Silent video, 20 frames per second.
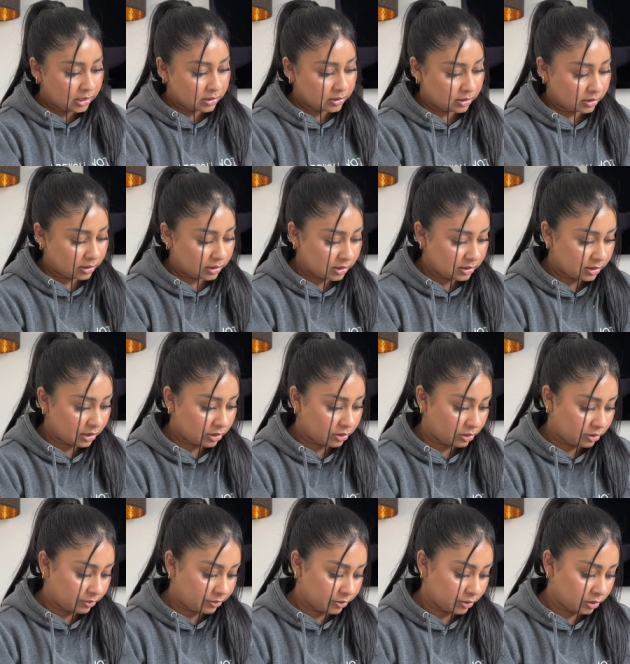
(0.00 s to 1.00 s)
So this I
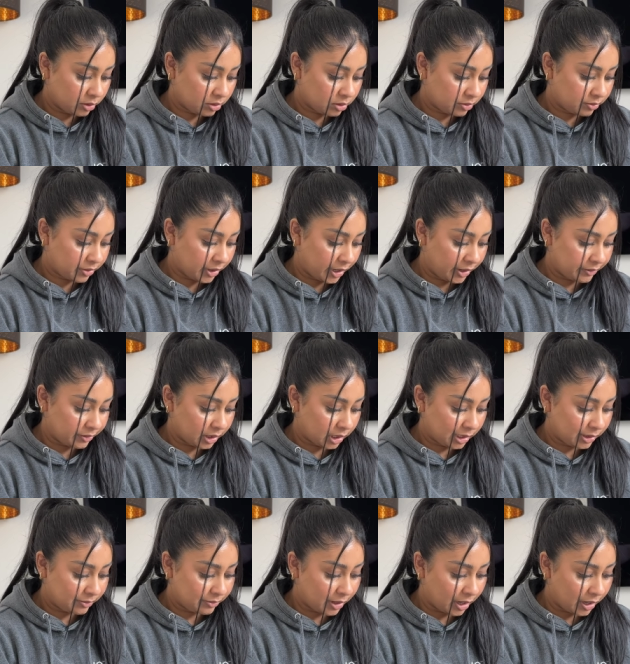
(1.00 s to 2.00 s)
got for five
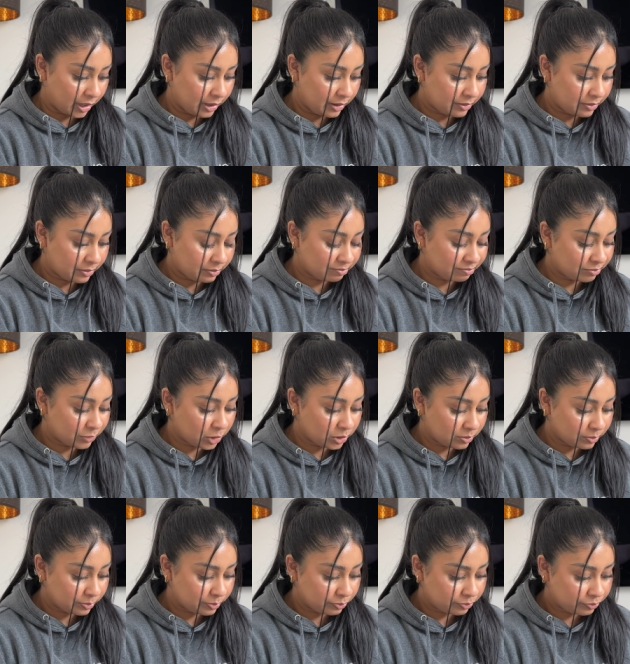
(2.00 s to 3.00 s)
ninety-five,
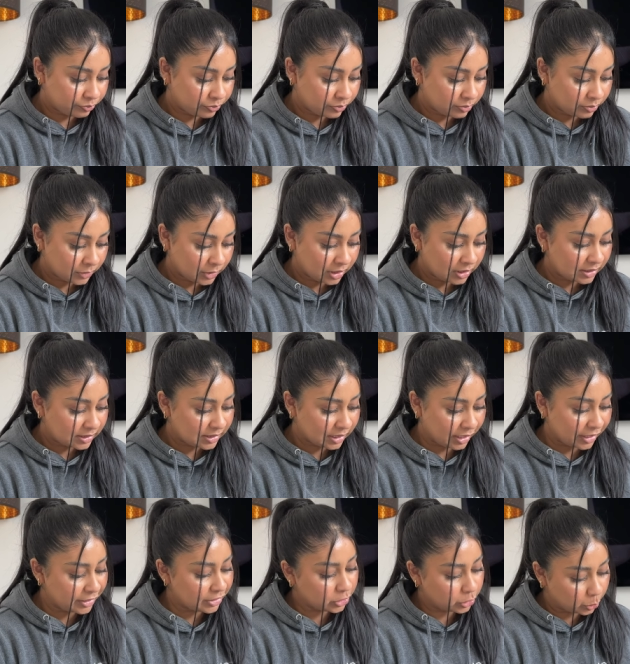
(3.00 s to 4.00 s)

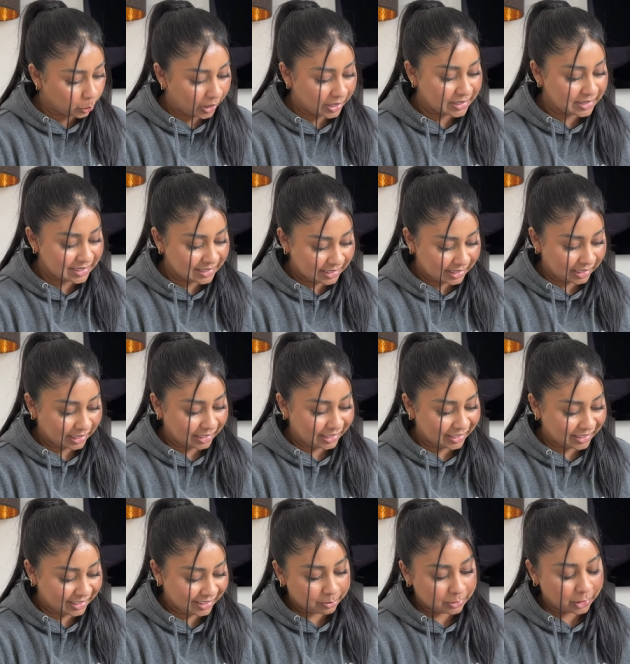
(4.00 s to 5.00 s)
size twenty,
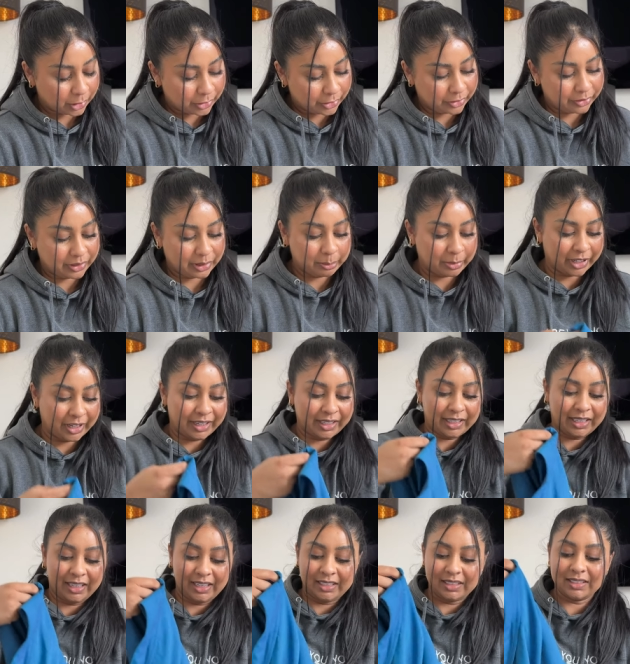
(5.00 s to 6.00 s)
from Dorothy
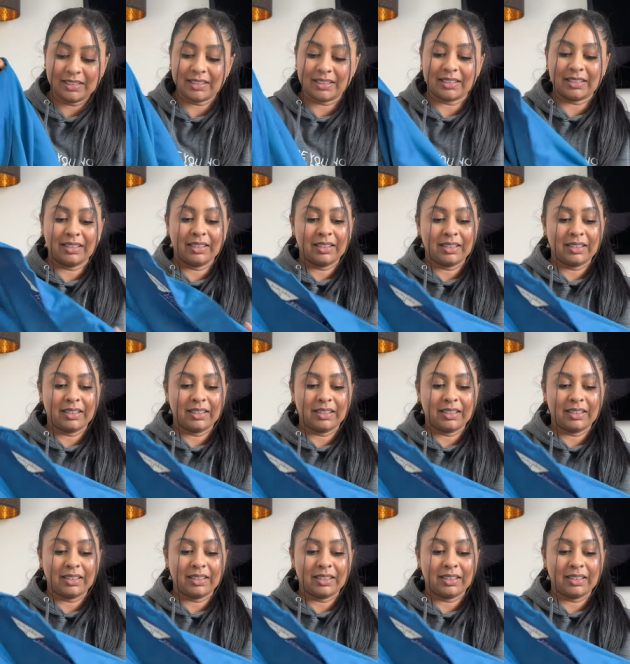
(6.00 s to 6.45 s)
Perkins.